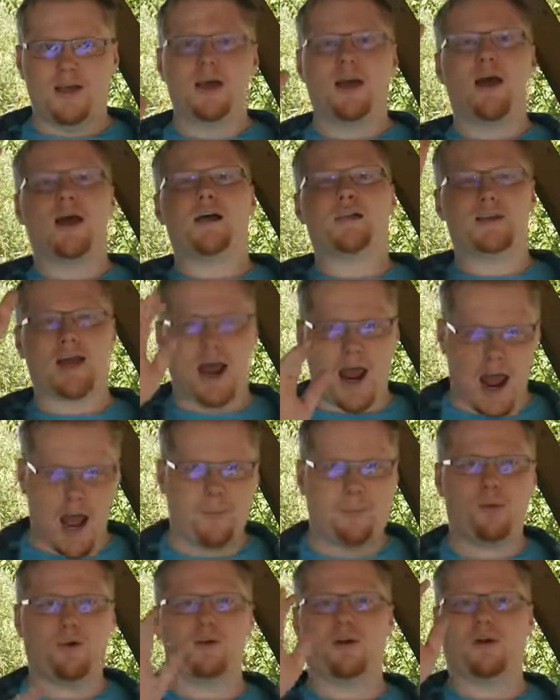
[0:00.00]
as
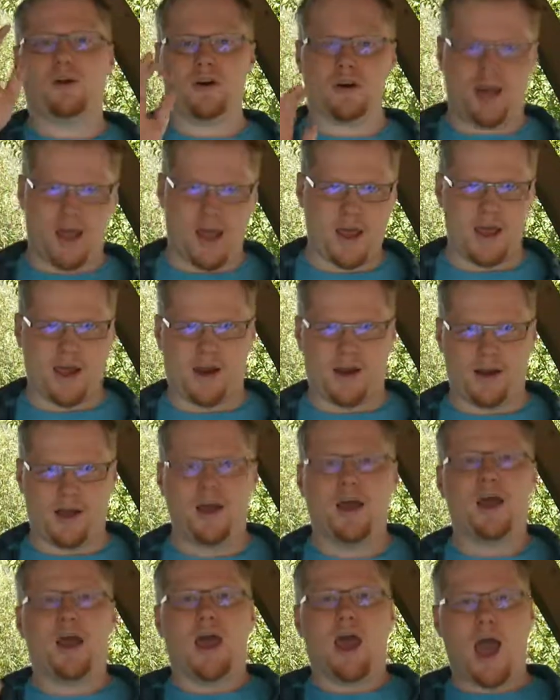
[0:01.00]
Apple Arcade.
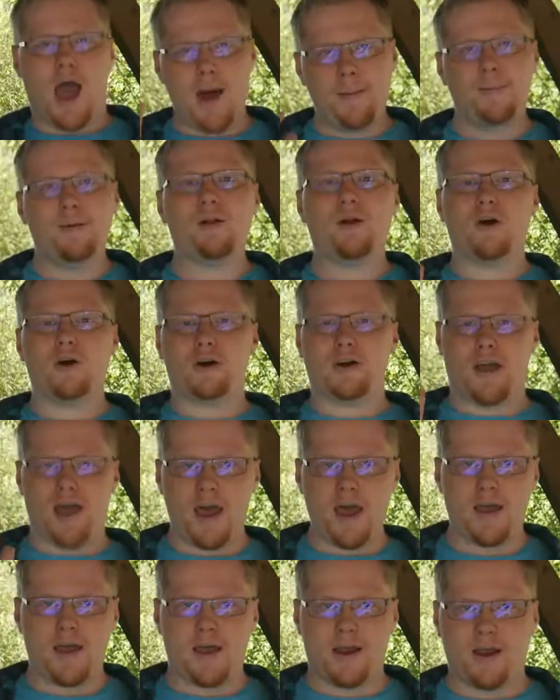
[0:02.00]
Apple
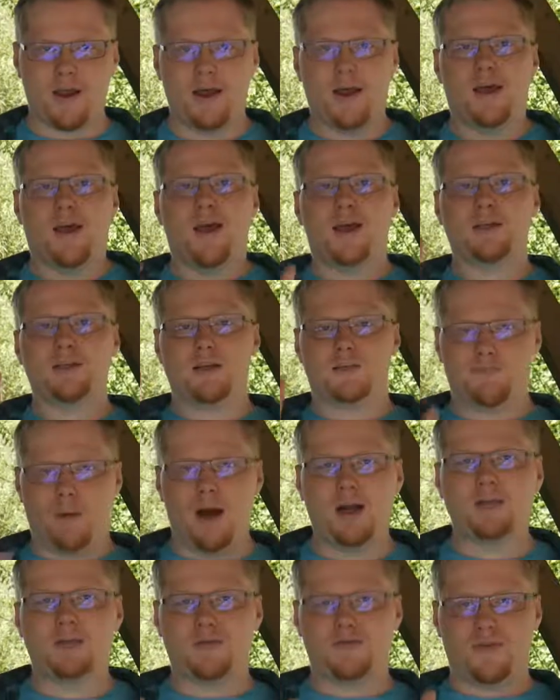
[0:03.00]
Arcade is a
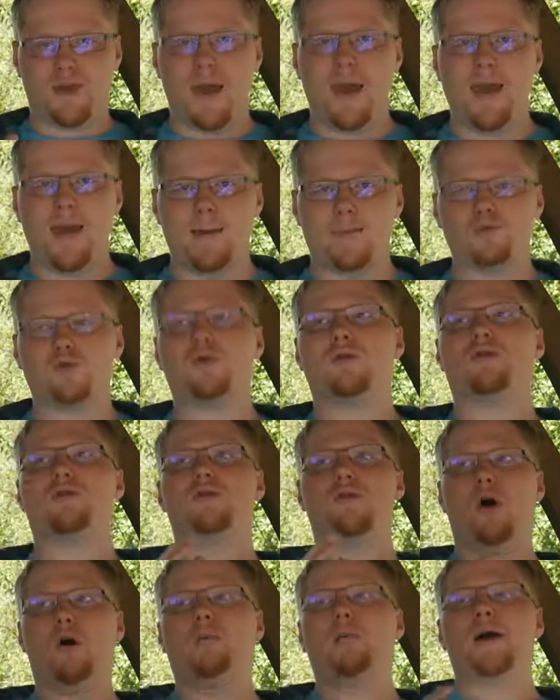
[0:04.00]
bunch of games with
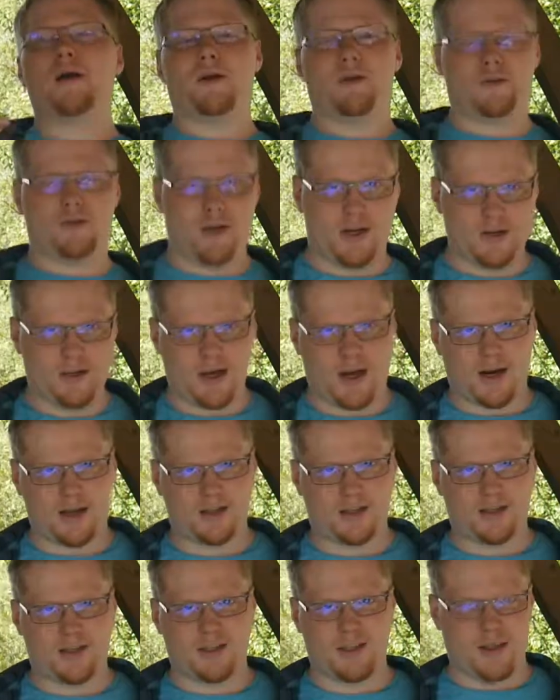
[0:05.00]
no
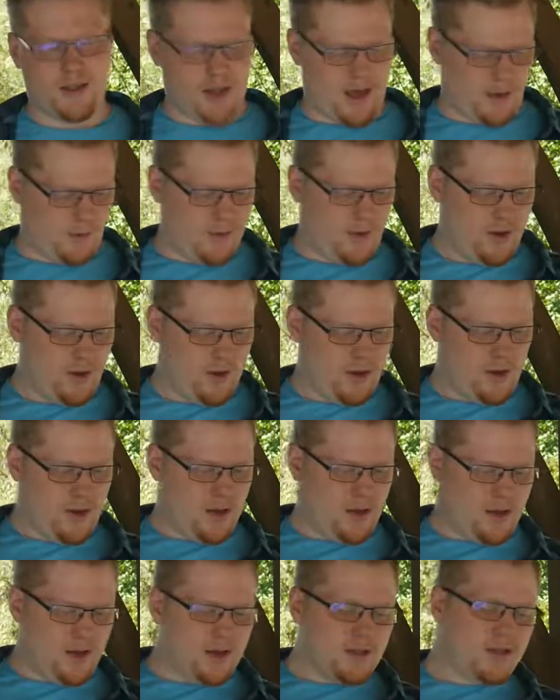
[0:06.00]
microtransactions in them.
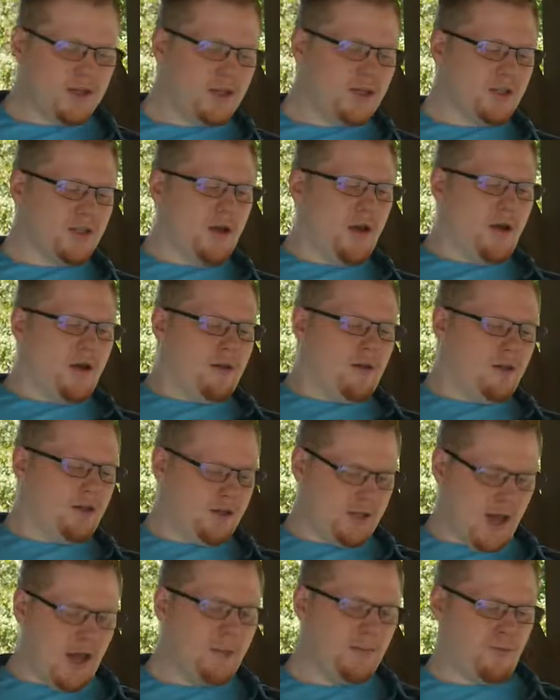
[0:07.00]
This is the
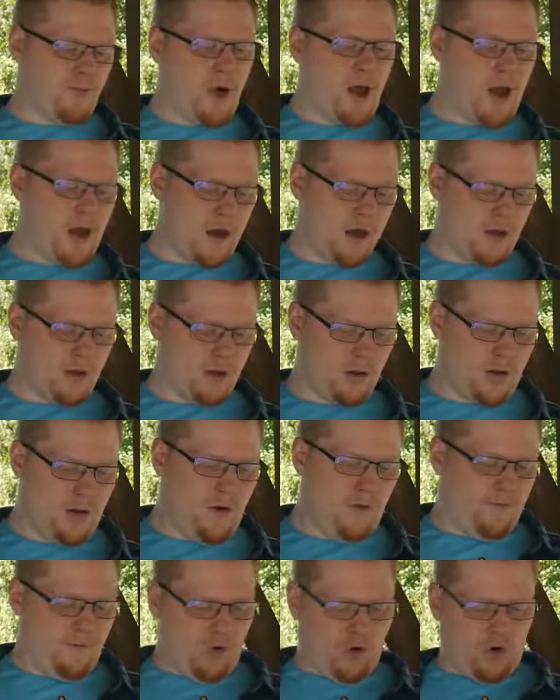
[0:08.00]
same price
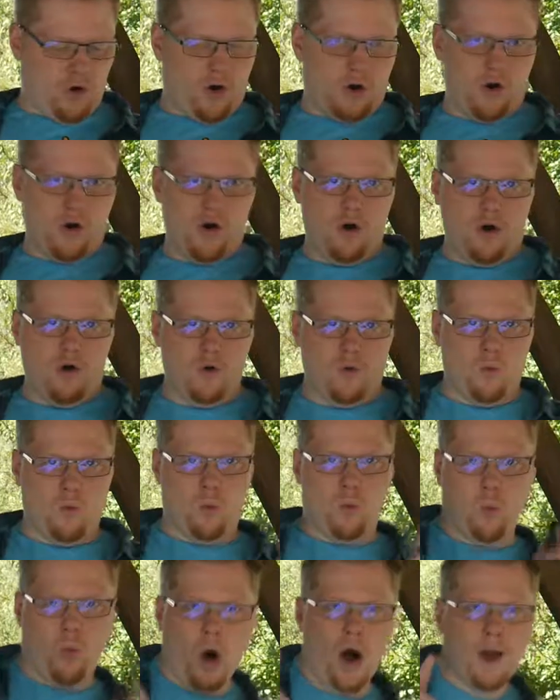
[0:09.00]
for
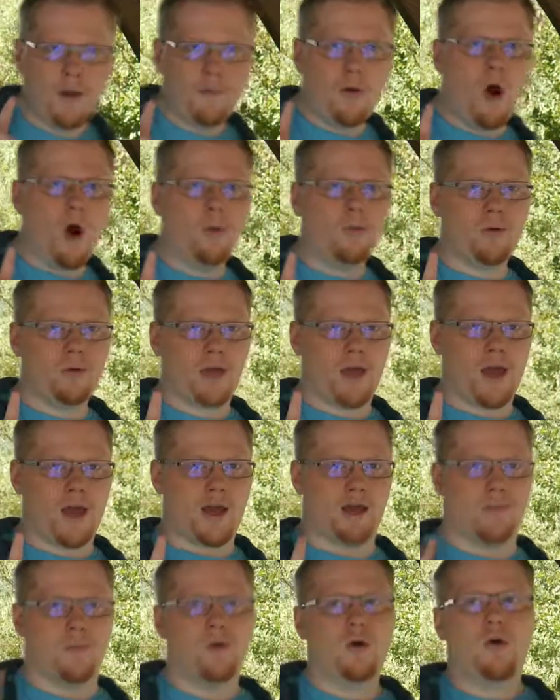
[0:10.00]
one mobile
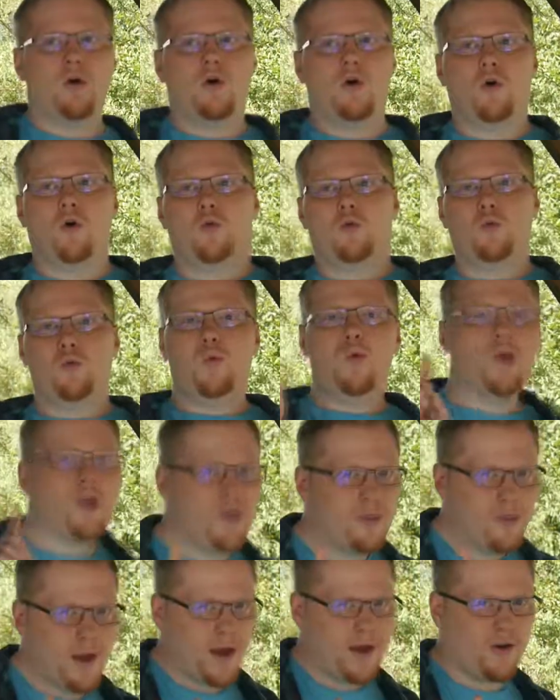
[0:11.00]
game with
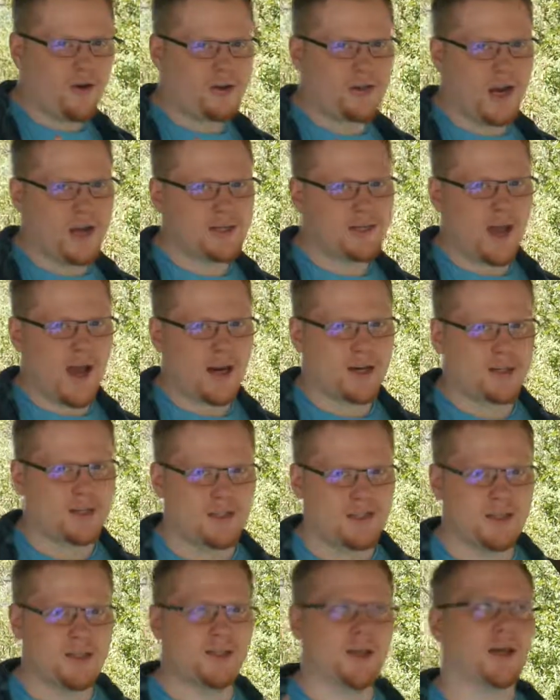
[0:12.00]

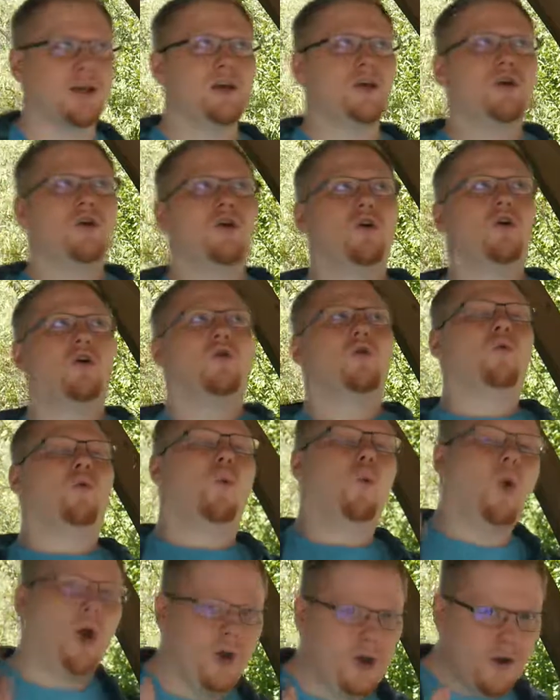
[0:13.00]
microtransactions in it.
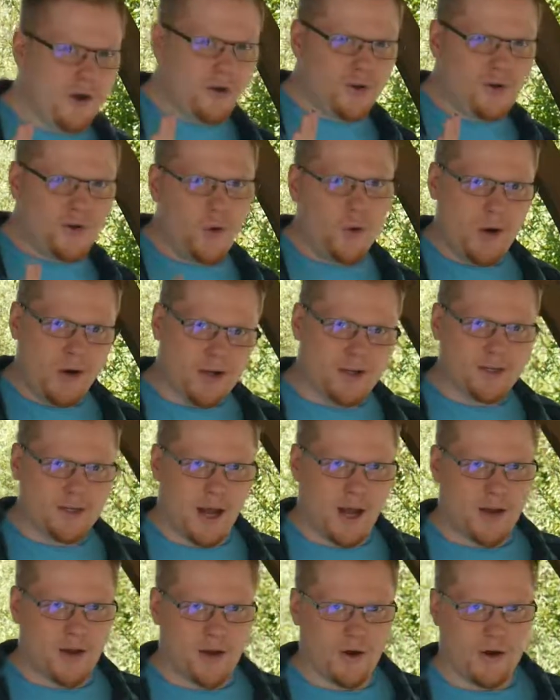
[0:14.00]
What are you doing,
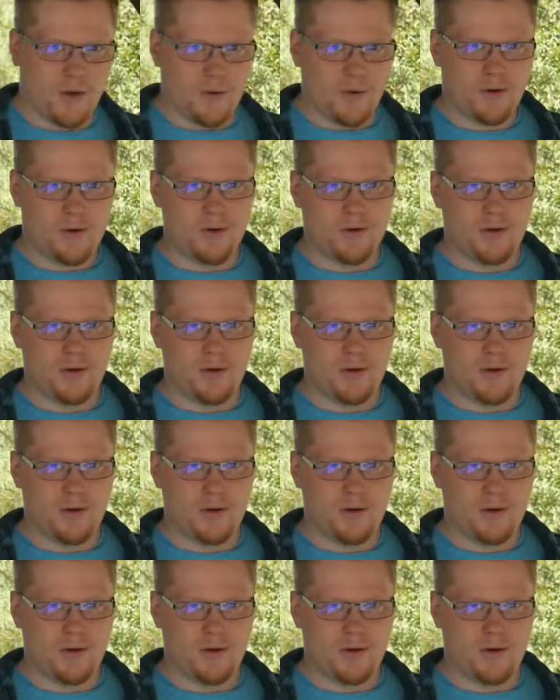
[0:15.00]
Nintendo?